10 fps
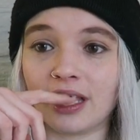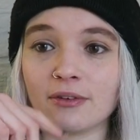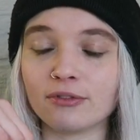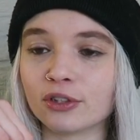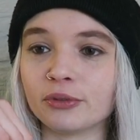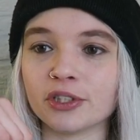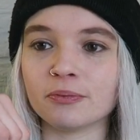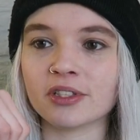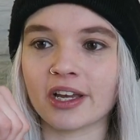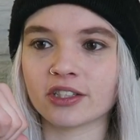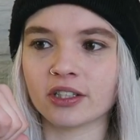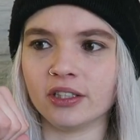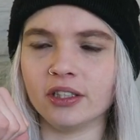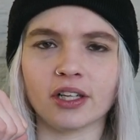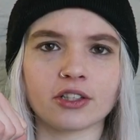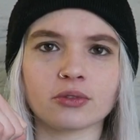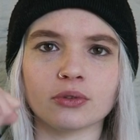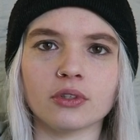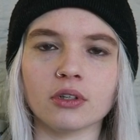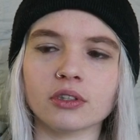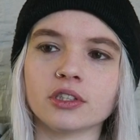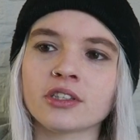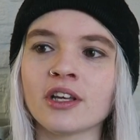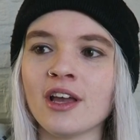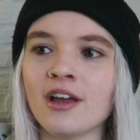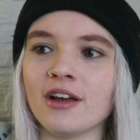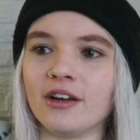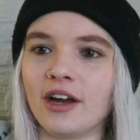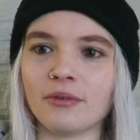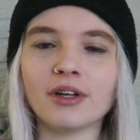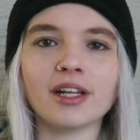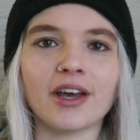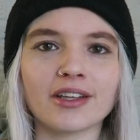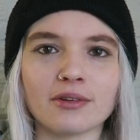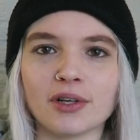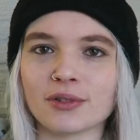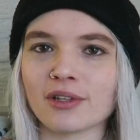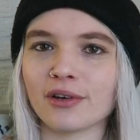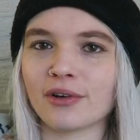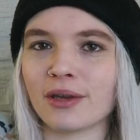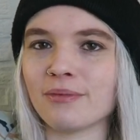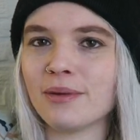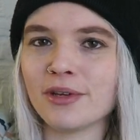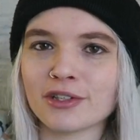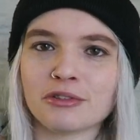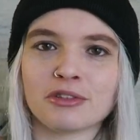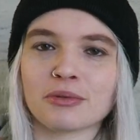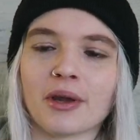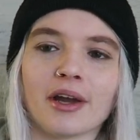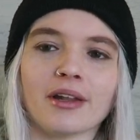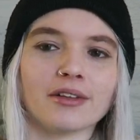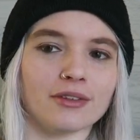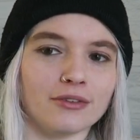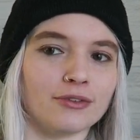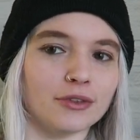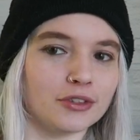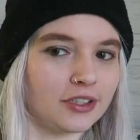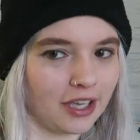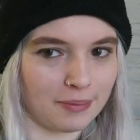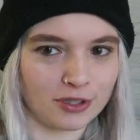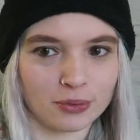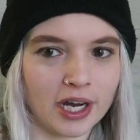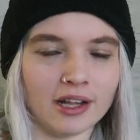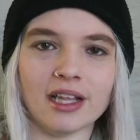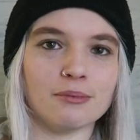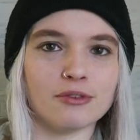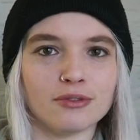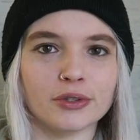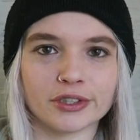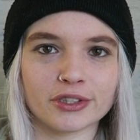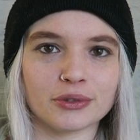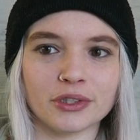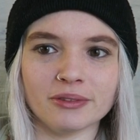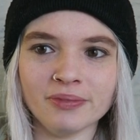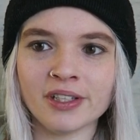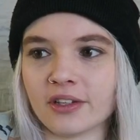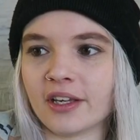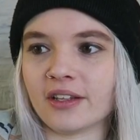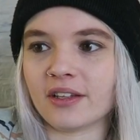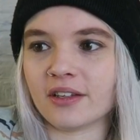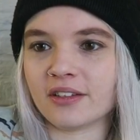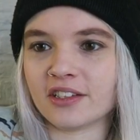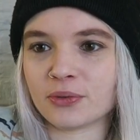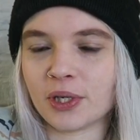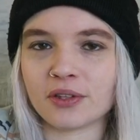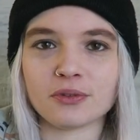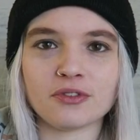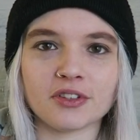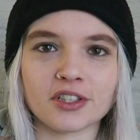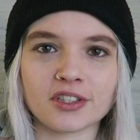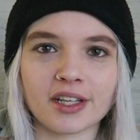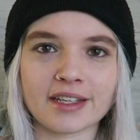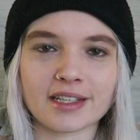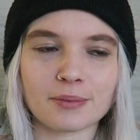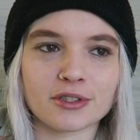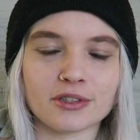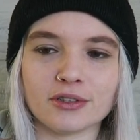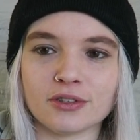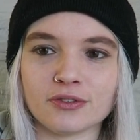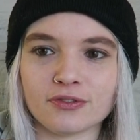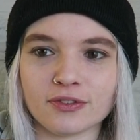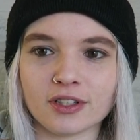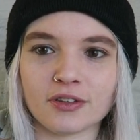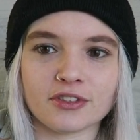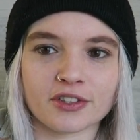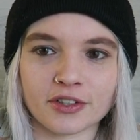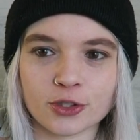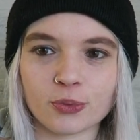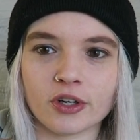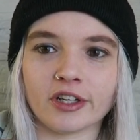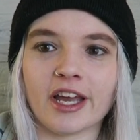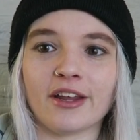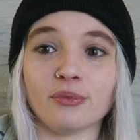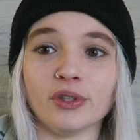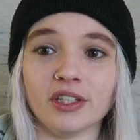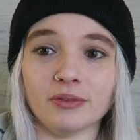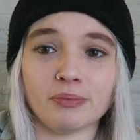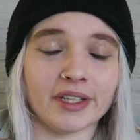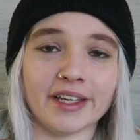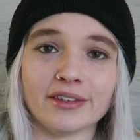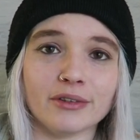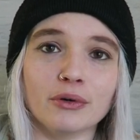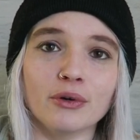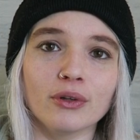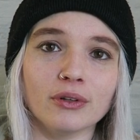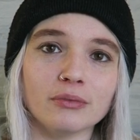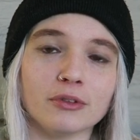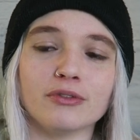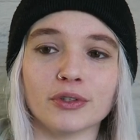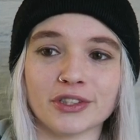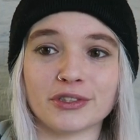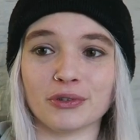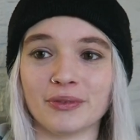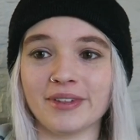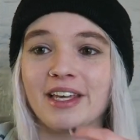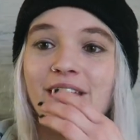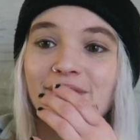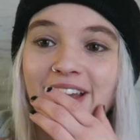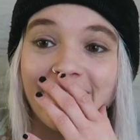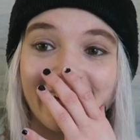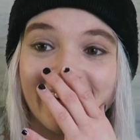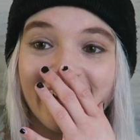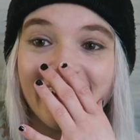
game for Christmas actually, like True Colors. I really liked that one. I was like, okay, maybe I should try like the first game as well and Before the Storm. So yeah, this weekend we finished the last episode of Life Strange 1 and we played the whole Before the Storm game and